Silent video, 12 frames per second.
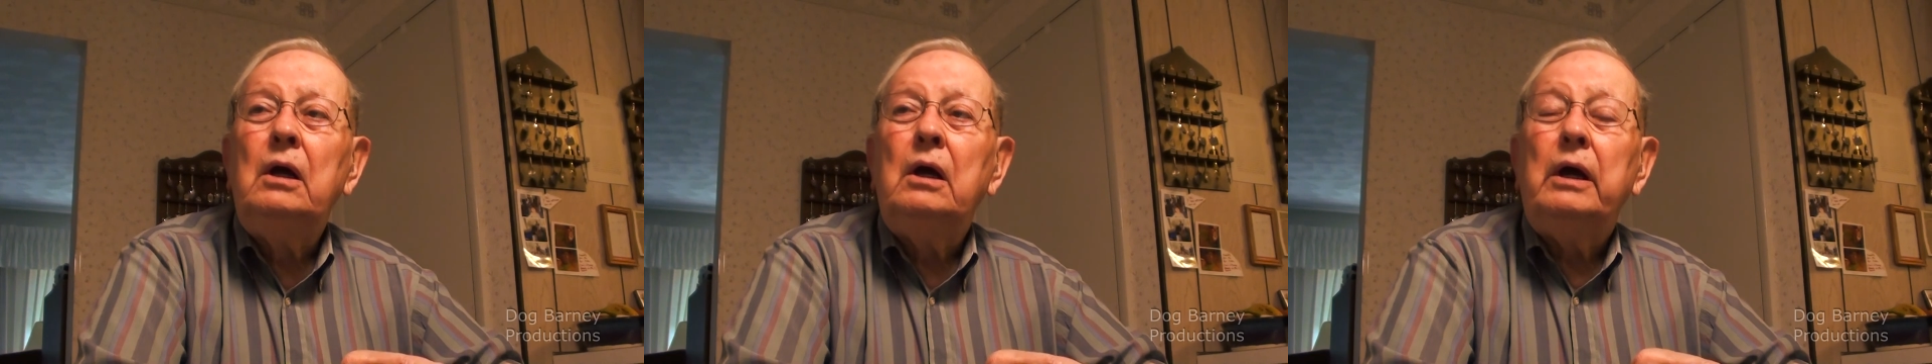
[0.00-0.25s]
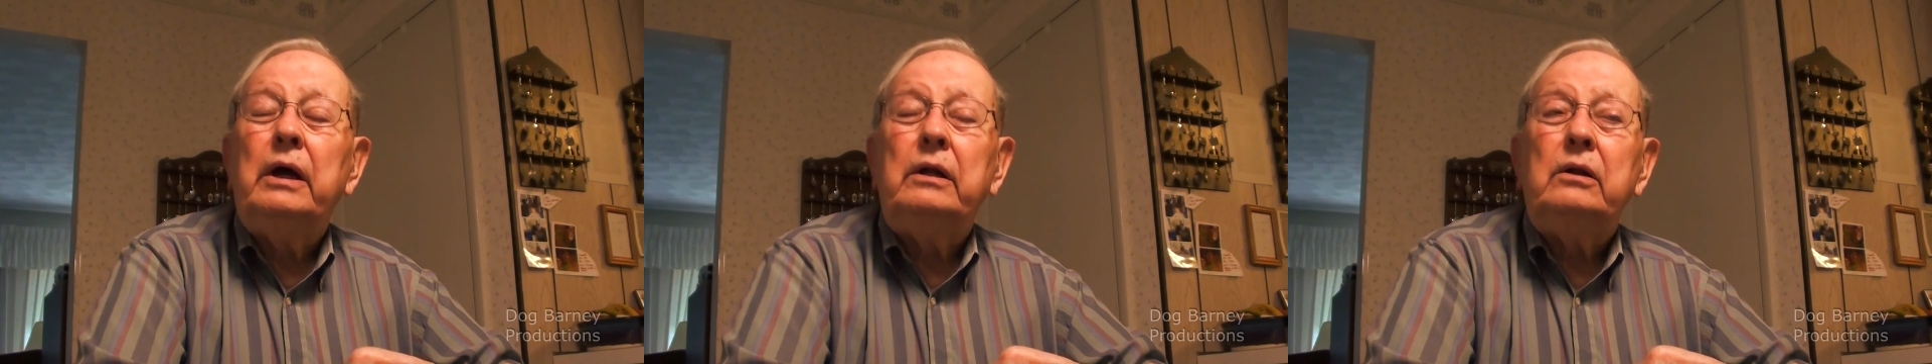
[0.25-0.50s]

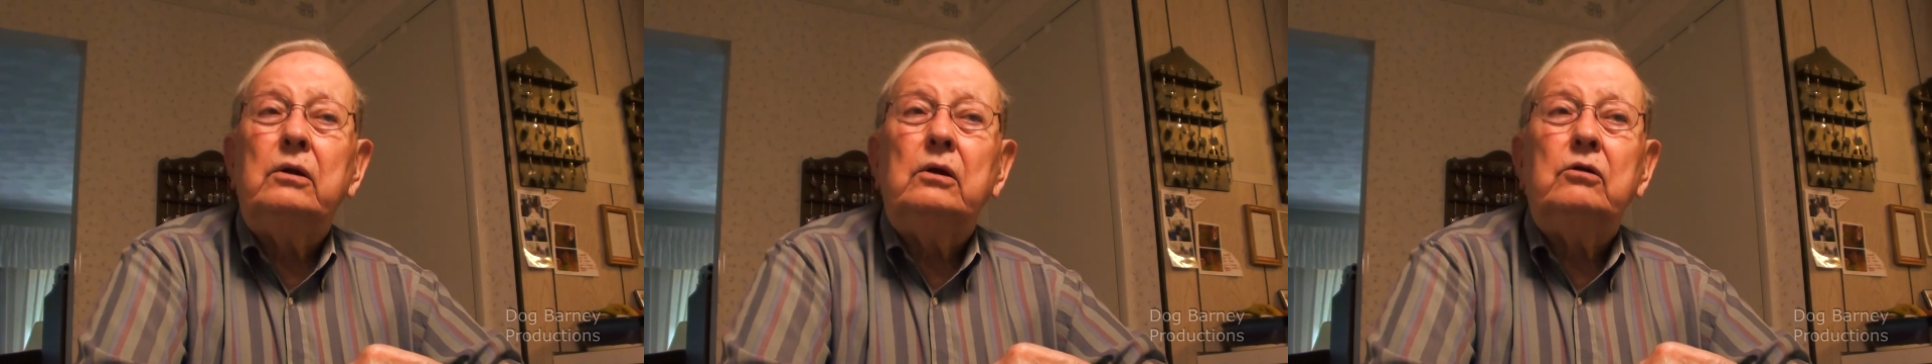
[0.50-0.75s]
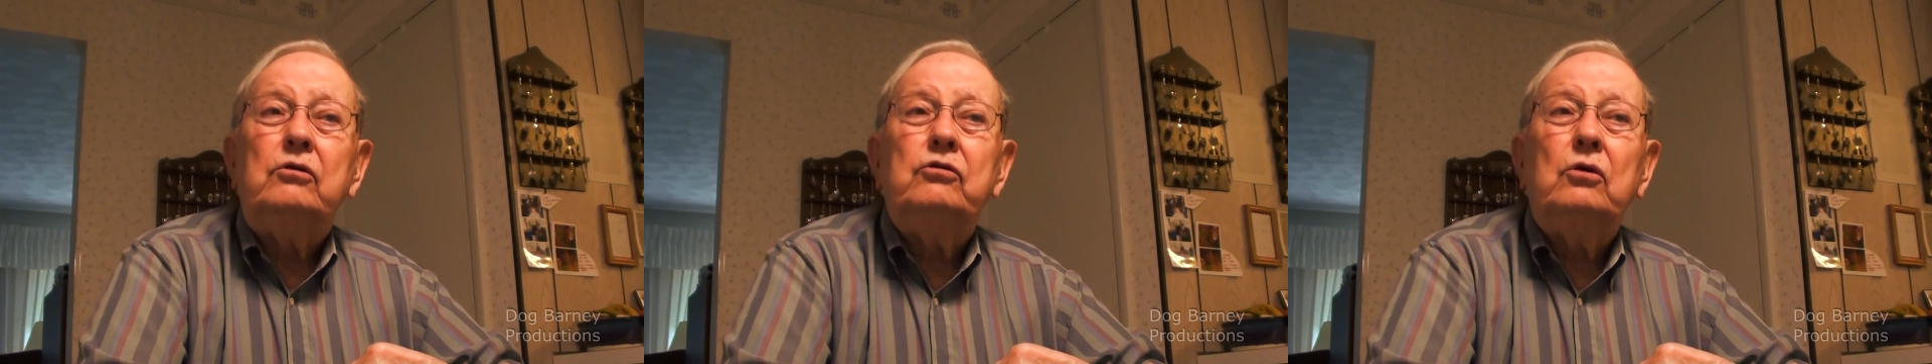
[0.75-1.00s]
And
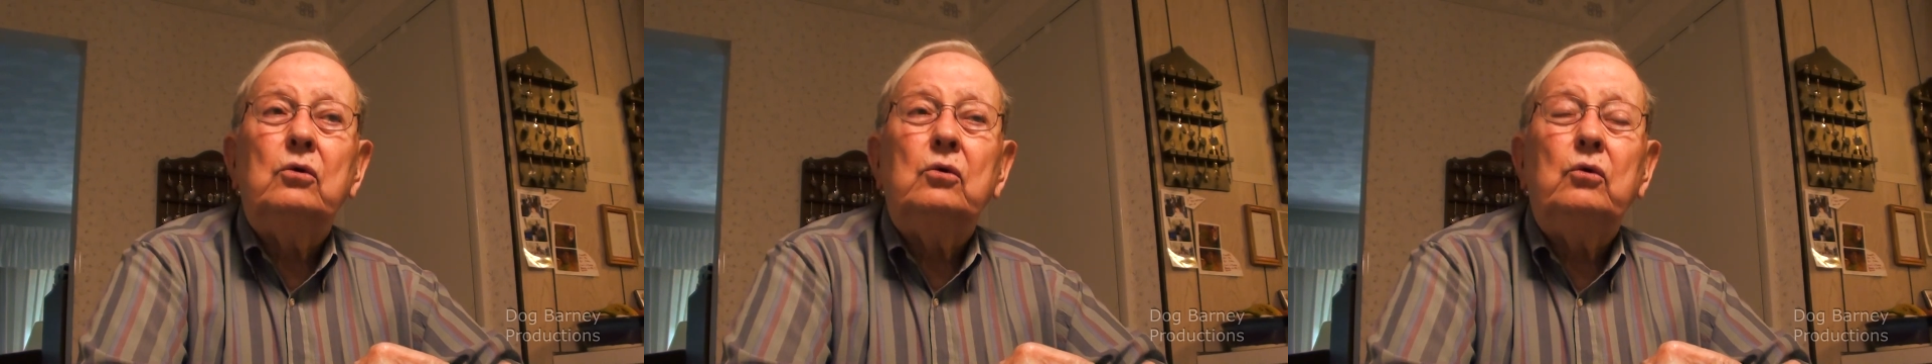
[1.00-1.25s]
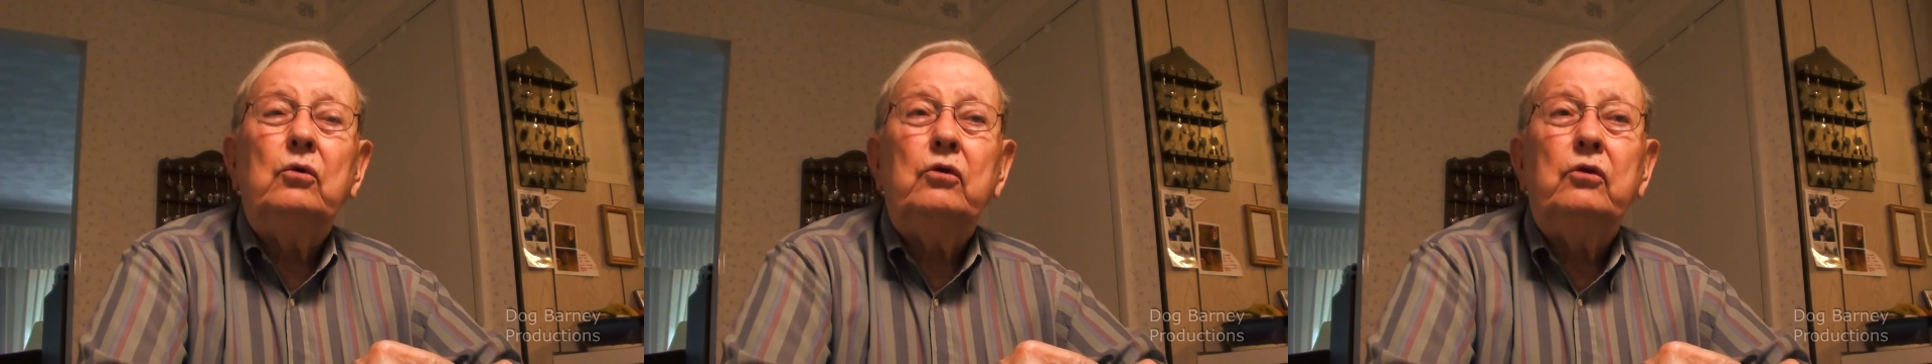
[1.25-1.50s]
so
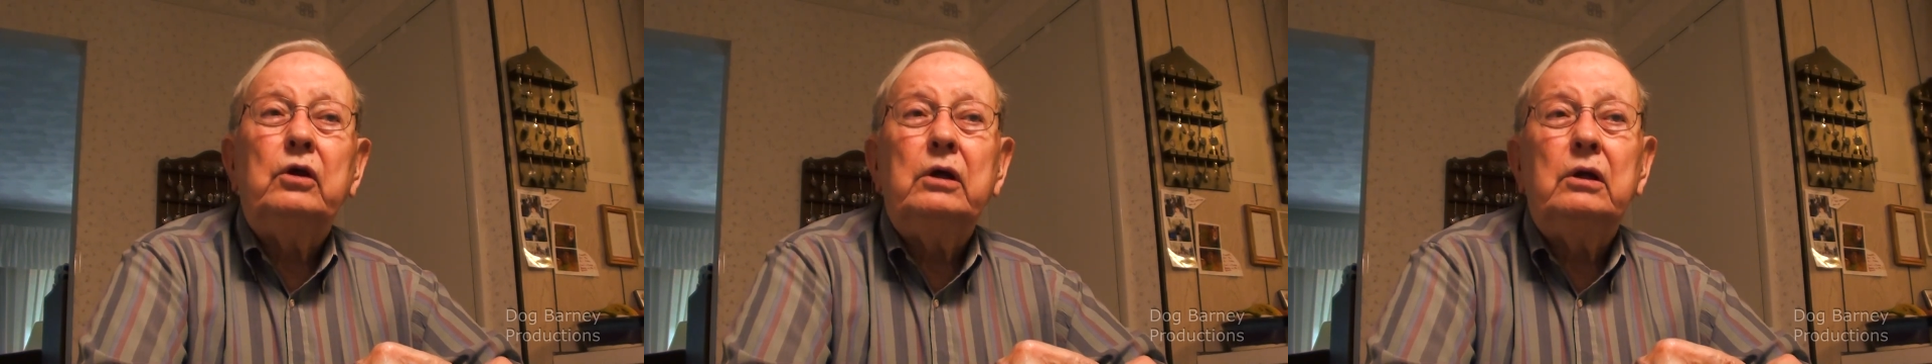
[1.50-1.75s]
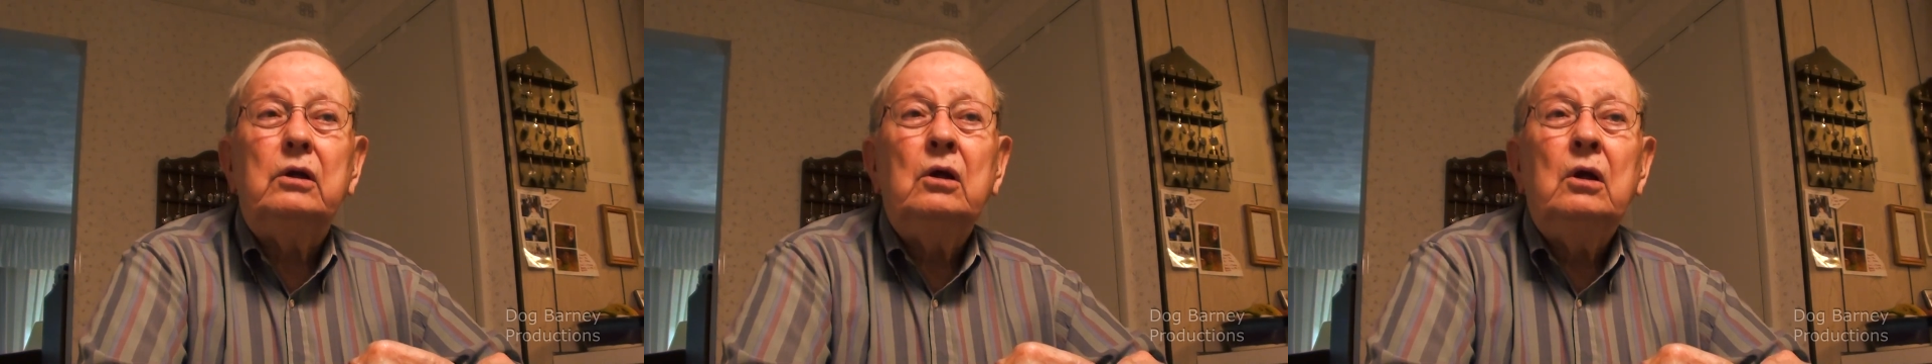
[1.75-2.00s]

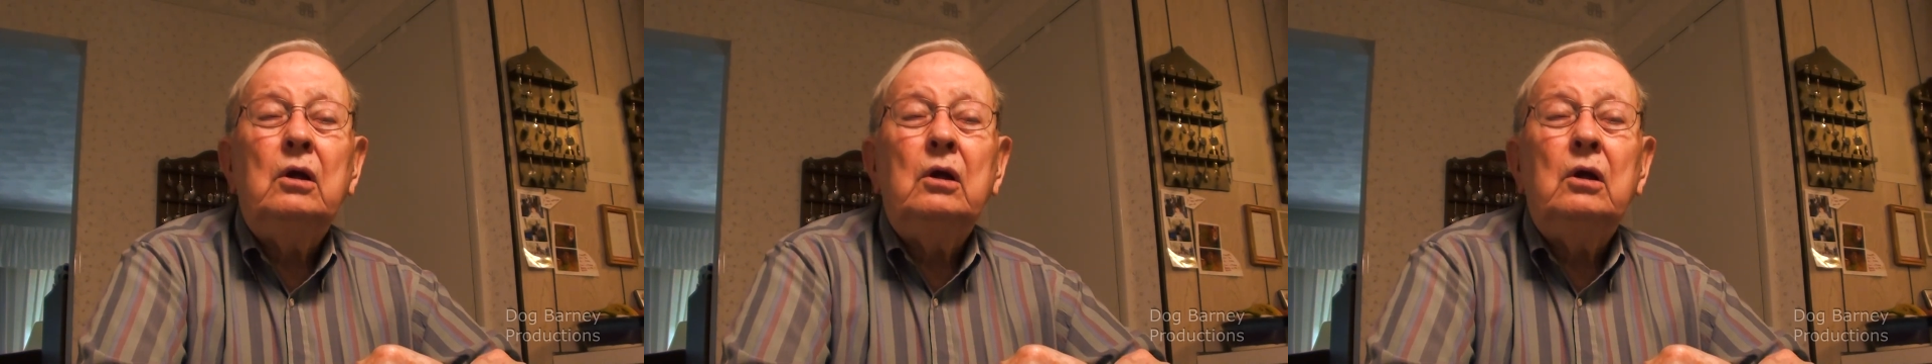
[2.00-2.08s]
then